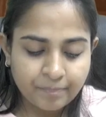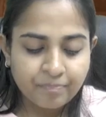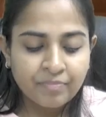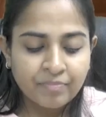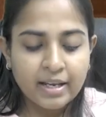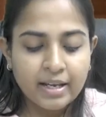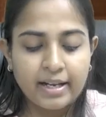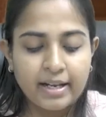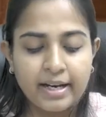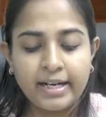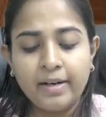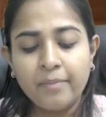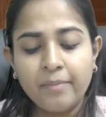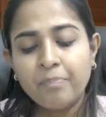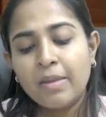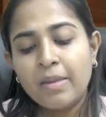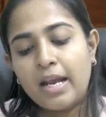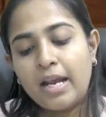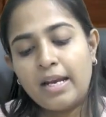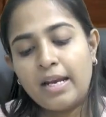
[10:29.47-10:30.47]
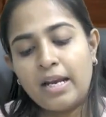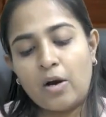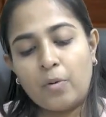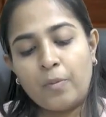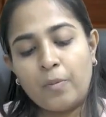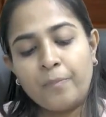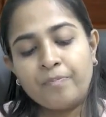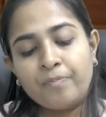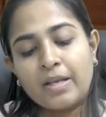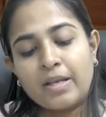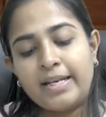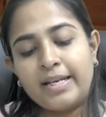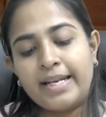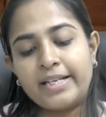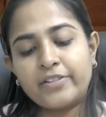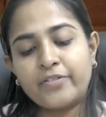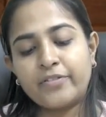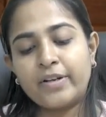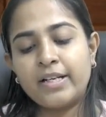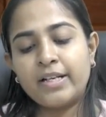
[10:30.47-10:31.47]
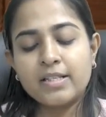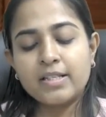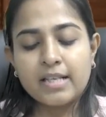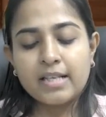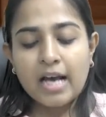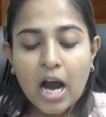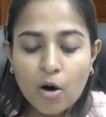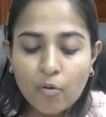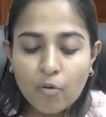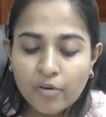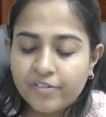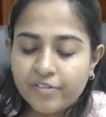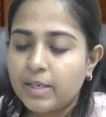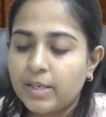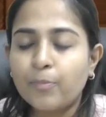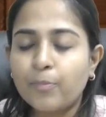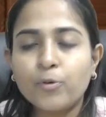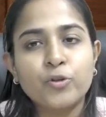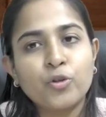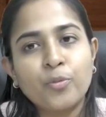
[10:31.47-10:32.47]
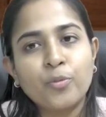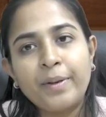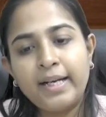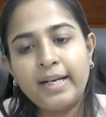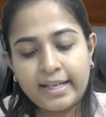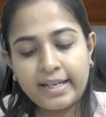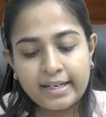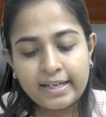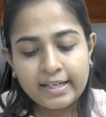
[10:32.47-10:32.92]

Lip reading: right? Now, next one is how are we supposed to maintain it?